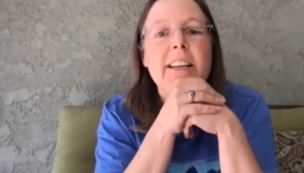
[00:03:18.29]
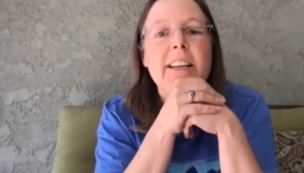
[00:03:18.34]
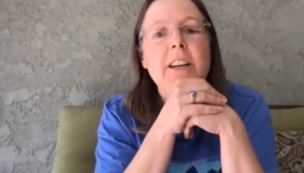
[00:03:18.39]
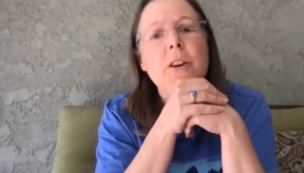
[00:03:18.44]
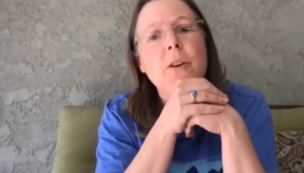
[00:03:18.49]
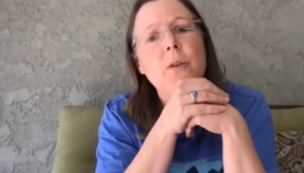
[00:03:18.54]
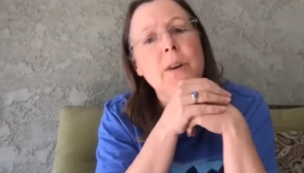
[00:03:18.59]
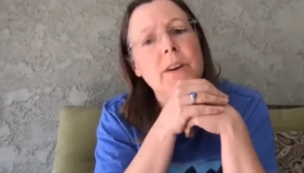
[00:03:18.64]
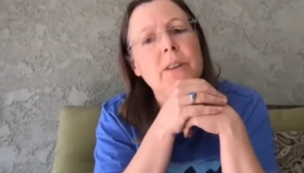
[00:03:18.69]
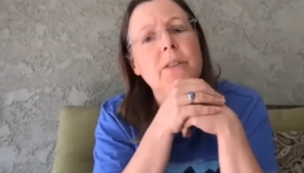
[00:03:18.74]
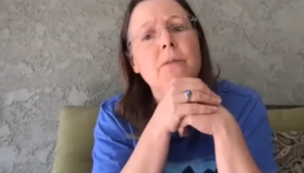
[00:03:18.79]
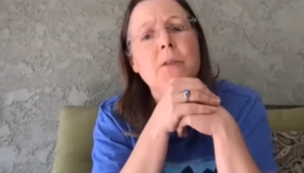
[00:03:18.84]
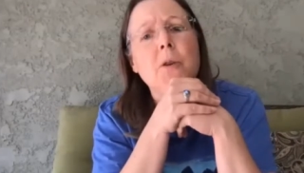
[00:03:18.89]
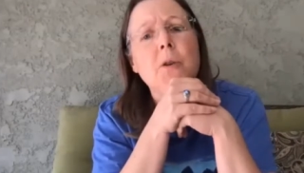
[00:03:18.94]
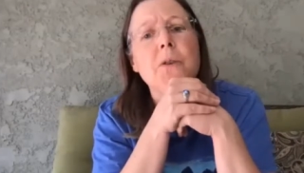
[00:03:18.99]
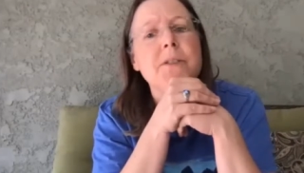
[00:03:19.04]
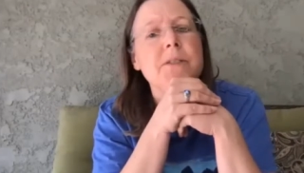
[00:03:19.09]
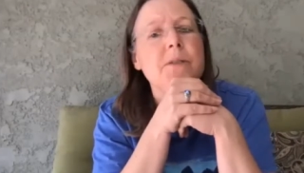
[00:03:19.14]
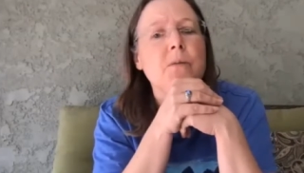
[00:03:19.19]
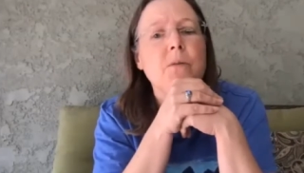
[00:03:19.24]
You know, and of
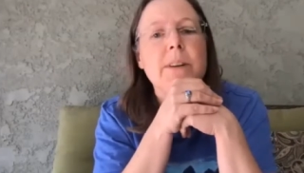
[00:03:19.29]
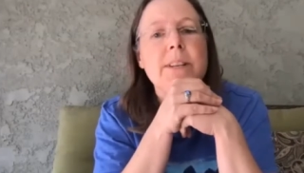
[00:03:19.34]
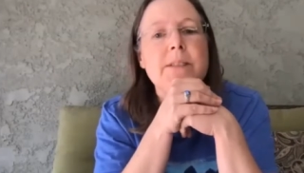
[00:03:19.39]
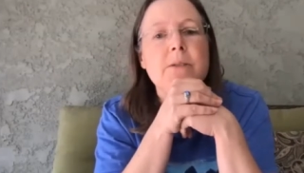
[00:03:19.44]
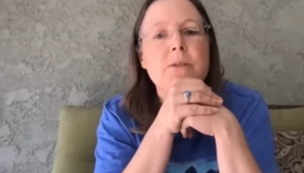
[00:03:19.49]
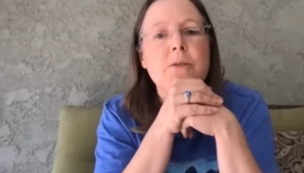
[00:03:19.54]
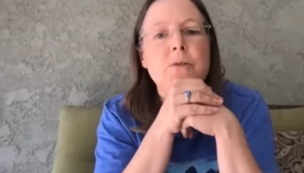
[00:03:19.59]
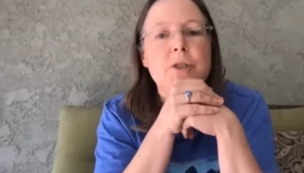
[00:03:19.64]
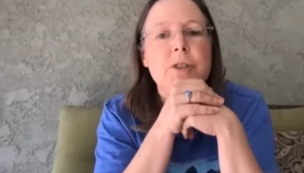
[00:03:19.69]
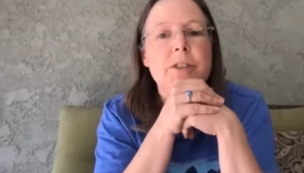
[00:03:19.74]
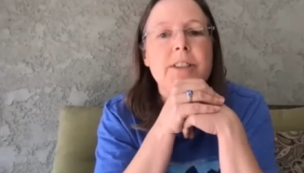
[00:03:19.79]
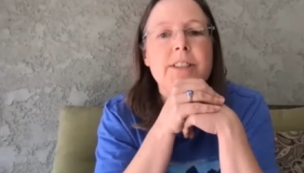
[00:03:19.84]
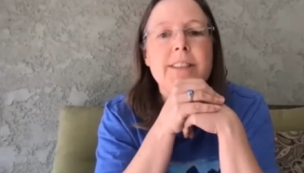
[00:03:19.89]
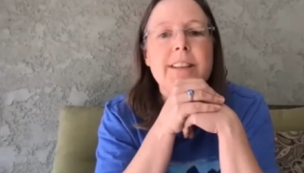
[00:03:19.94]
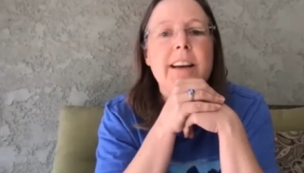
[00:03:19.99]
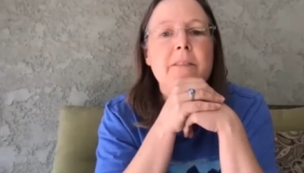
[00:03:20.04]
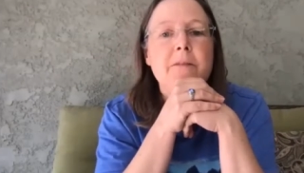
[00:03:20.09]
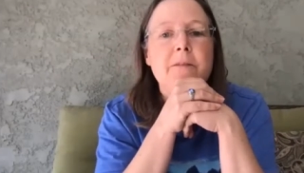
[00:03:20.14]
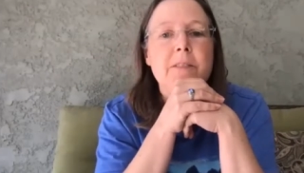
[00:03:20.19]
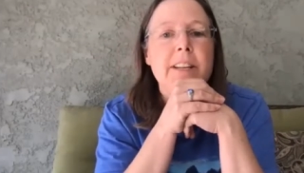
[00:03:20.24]
course the resolution is
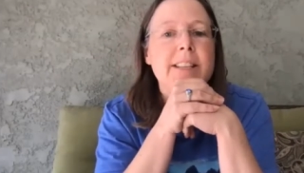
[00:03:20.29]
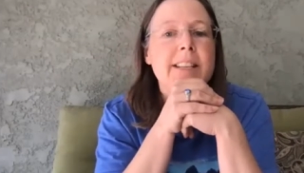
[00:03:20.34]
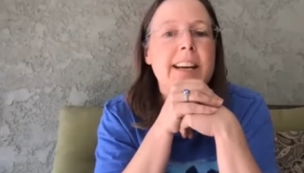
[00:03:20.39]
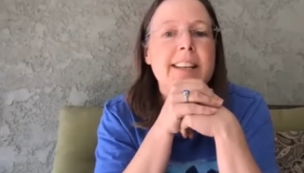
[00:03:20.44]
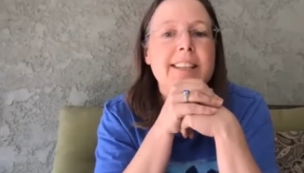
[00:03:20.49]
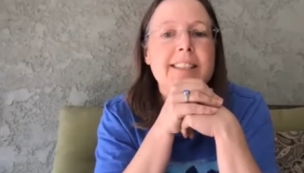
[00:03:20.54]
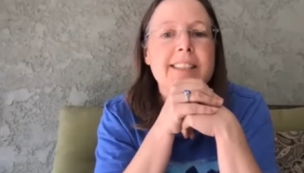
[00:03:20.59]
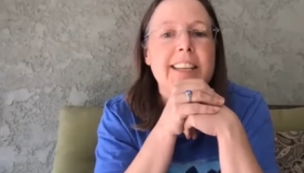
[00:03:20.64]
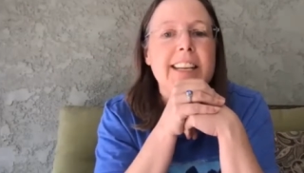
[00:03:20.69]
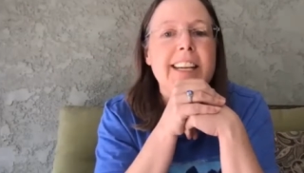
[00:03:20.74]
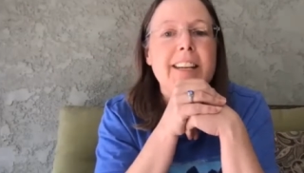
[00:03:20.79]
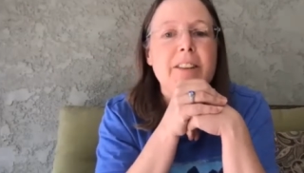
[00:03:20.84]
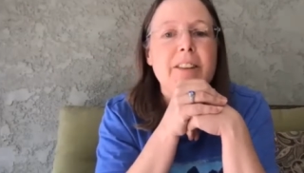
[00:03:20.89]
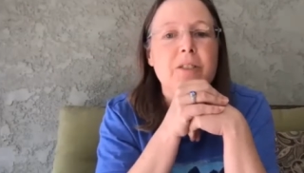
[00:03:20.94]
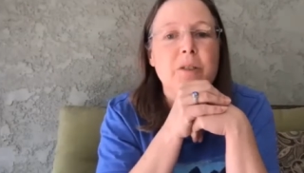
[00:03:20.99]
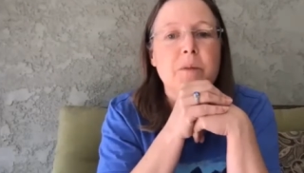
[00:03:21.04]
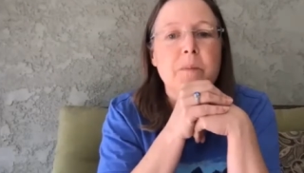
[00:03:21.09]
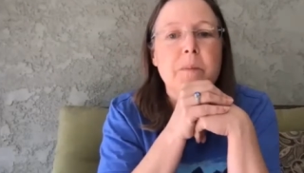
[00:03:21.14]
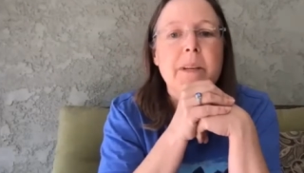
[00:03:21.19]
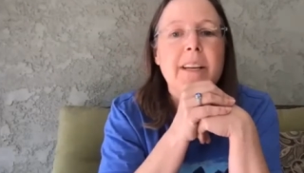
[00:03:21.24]
not fantastic
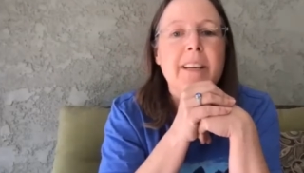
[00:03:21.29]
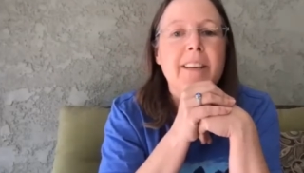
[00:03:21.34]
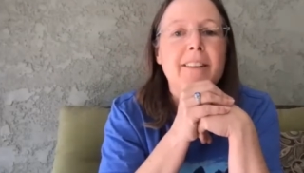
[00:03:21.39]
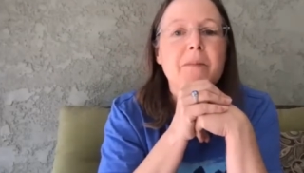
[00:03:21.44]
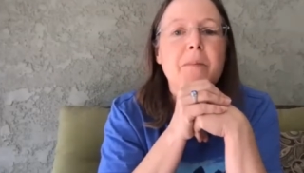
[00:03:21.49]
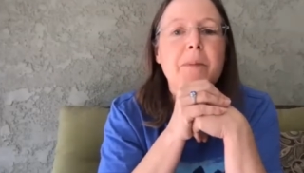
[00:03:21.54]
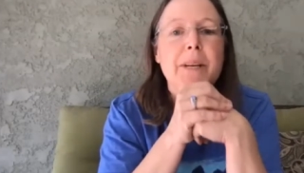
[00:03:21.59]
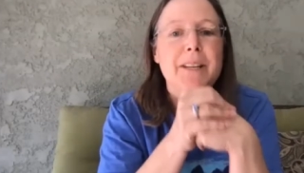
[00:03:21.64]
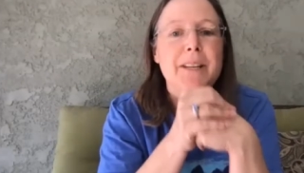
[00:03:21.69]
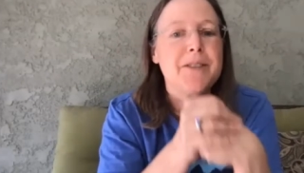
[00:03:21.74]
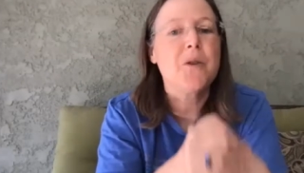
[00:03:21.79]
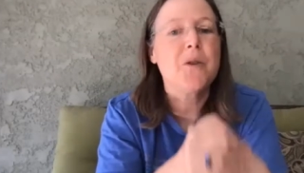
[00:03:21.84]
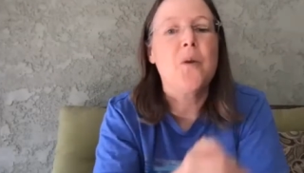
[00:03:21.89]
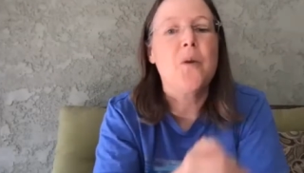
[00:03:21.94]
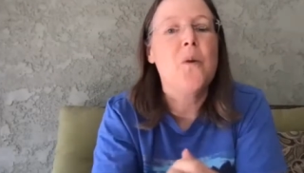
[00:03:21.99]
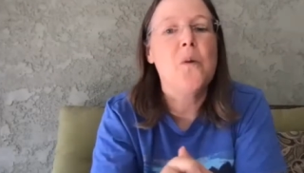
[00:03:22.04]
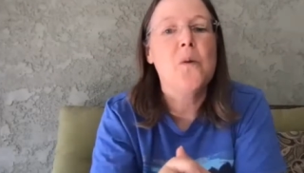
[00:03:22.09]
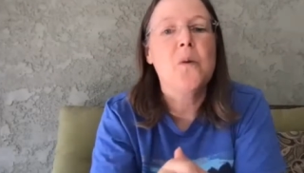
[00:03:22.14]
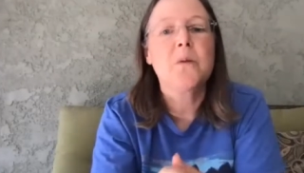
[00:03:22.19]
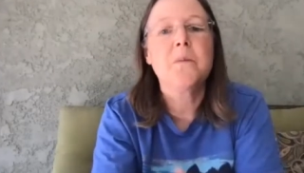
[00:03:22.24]
either being so
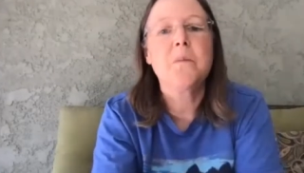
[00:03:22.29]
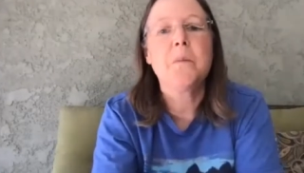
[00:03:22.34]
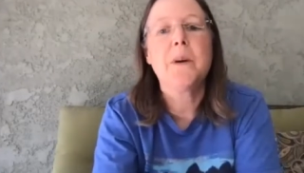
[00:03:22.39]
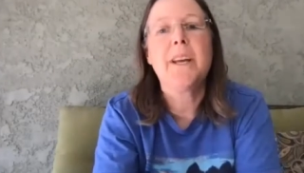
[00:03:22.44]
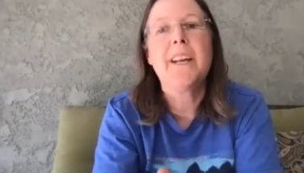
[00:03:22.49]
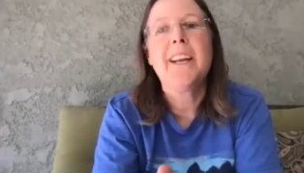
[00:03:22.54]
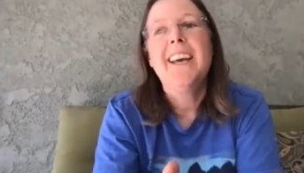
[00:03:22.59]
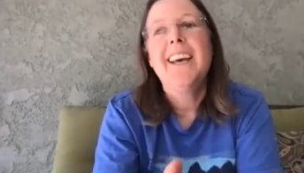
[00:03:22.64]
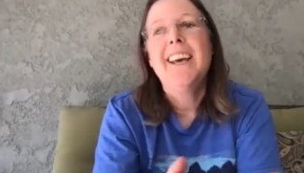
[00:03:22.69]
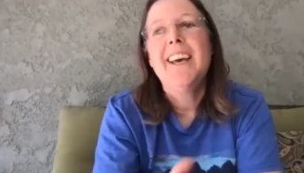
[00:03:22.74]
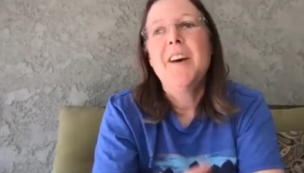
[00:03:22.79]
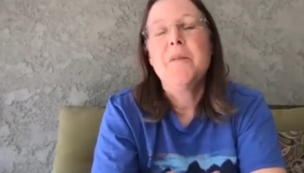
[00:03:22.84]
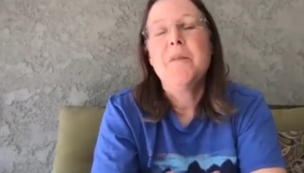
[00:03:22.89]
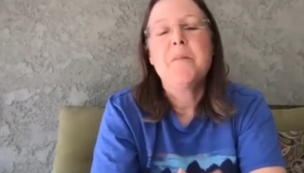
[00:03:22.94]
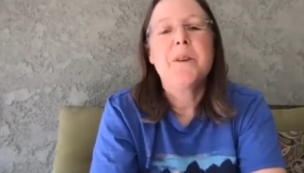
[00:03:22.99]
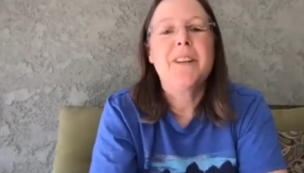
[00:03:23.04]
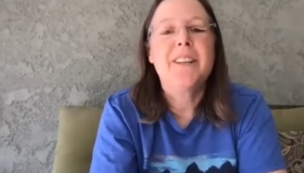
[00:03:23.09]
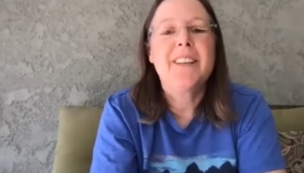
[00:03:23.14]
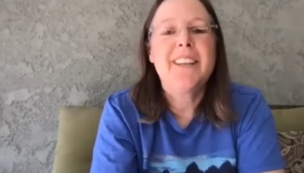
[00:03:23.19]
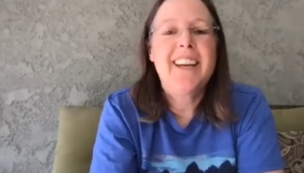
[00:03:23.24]
old,
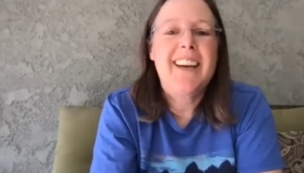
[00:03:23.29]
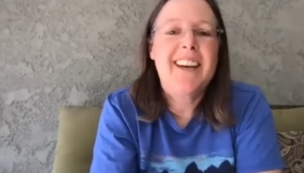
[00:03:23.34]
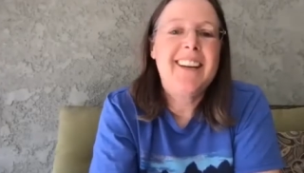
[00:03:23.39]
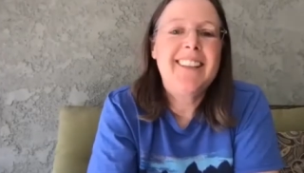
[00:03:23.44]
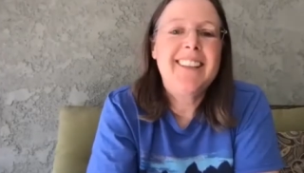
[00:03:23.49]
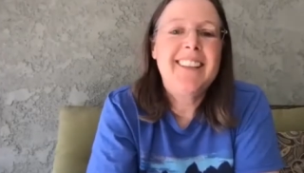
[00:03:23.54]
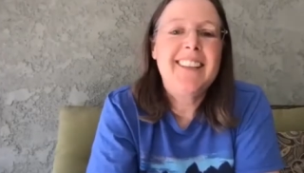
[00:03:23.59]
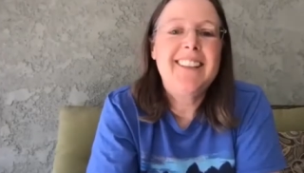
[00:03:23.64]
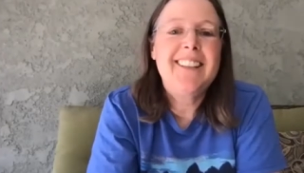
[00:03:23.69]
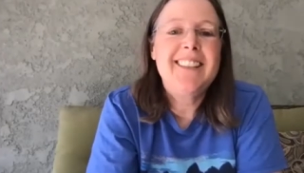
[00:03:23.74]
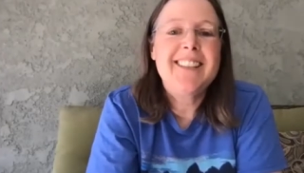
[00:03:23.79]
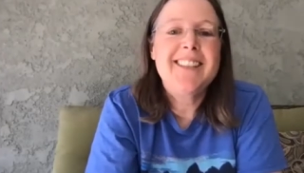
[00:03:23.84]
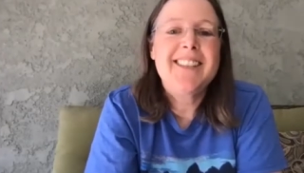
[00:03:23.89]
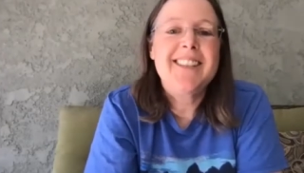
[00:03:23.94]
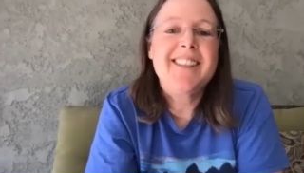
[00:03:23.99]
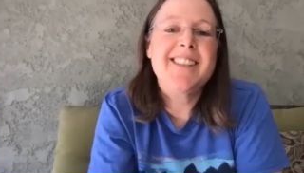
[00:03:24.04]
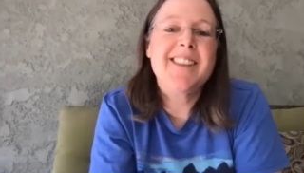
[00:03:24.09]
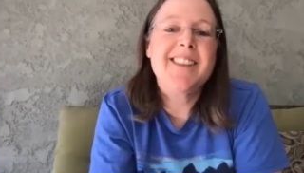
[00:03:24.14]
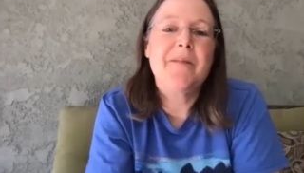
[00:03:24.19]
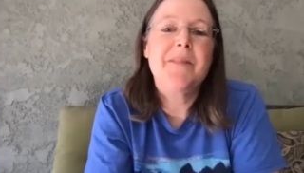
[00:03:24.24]
but yeah, at least
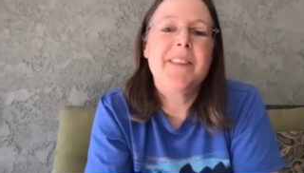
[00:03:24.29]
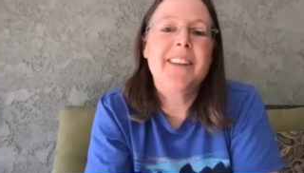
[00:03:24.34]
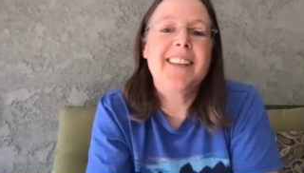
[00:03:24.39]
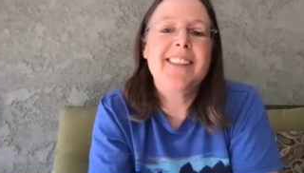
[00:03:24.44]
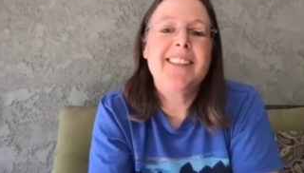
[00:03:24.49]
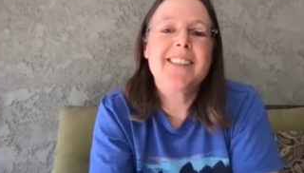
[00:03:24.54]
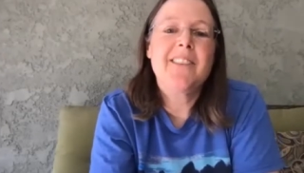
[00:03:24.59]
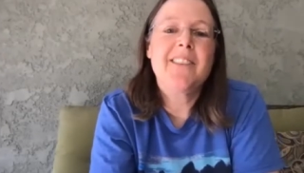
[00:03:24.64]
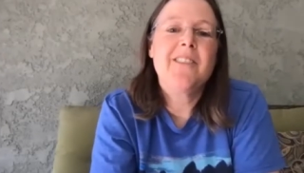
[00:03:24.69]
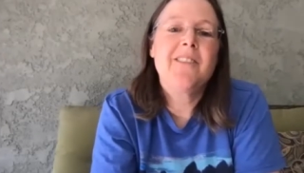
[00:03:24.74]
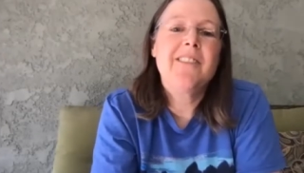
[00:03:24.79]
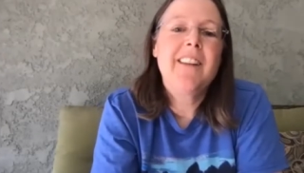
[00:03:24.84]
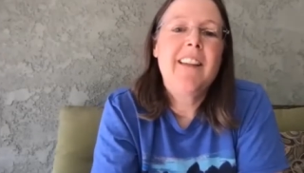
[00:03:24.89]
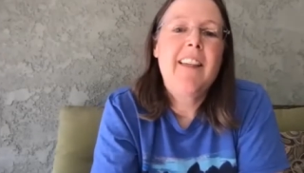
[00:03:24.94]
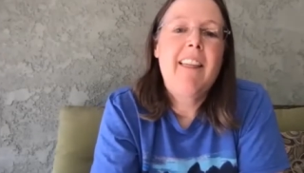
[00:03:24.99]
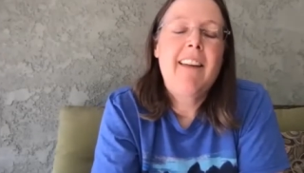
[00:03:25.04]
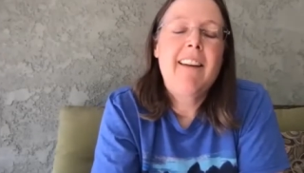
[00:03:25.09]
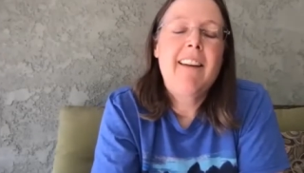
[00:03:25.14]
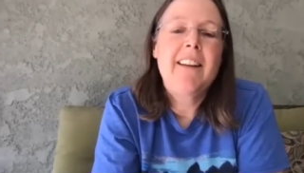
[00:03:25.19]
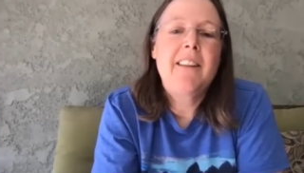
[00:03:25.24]
it's something. So
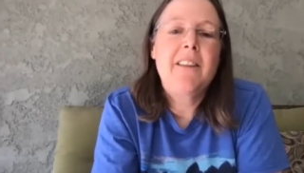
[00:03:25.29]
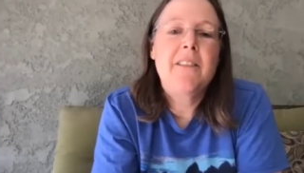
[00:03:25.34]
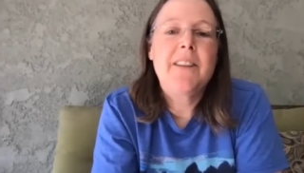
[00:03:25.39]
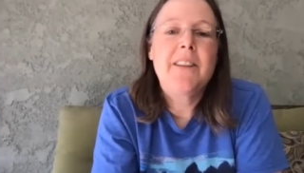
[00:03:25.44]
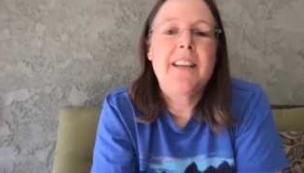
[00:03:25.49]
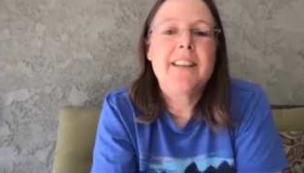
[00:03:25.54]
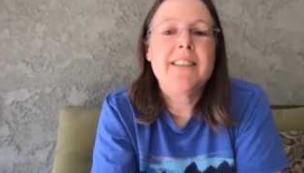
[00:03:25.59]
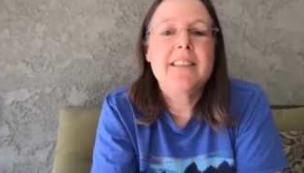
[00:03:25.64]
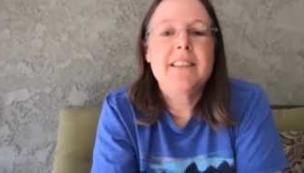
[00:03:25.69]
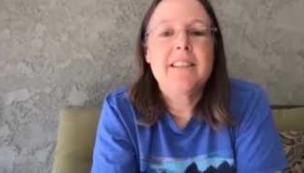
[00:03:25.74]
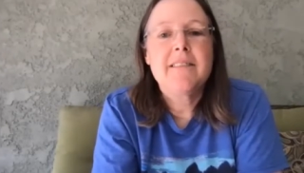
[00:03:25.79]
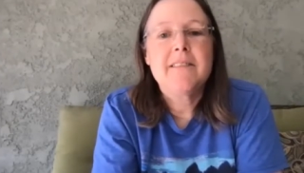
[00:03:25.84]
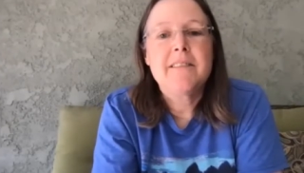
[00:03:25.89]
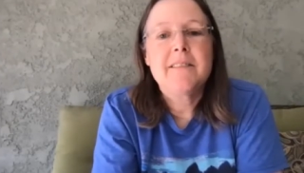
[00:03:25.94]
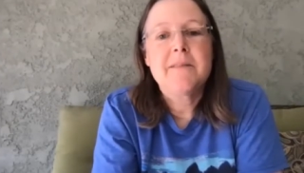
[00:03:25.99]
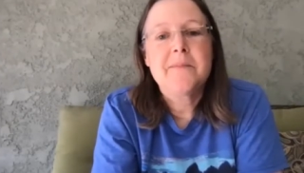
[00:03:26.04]
I love that stuff.